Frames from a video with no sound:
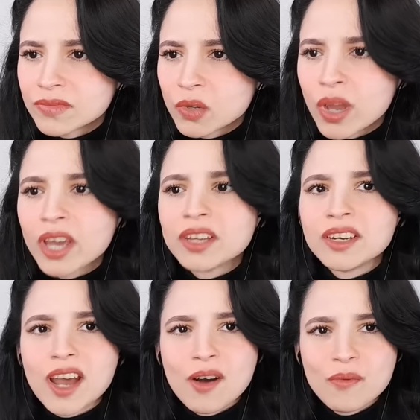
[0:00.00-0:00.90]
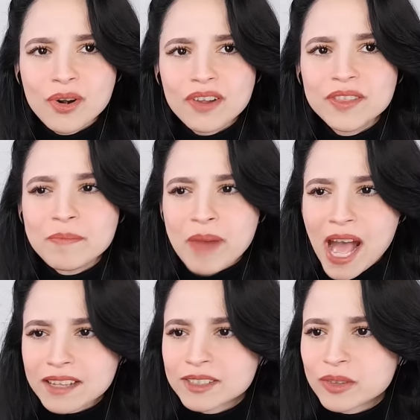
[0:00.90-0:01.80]
Okay, now we're in the
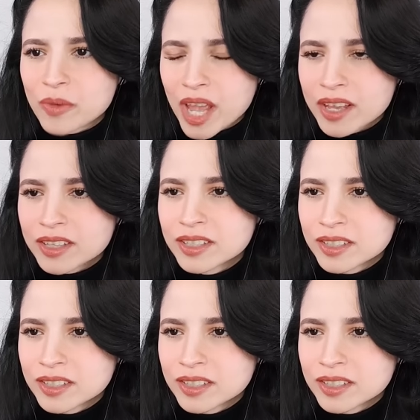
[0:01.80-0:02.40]
past, okay?